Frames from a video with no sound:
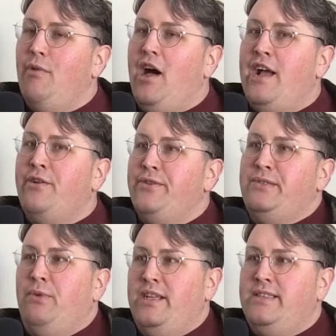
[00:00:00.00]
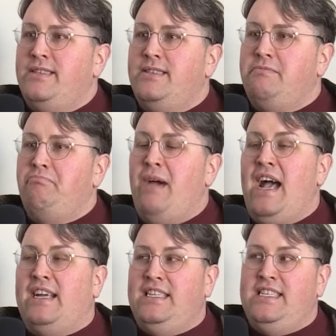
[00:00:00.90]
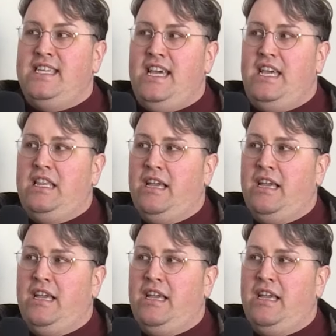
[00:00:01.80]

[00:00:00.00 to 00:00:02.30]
Well, I cruised once back in the day,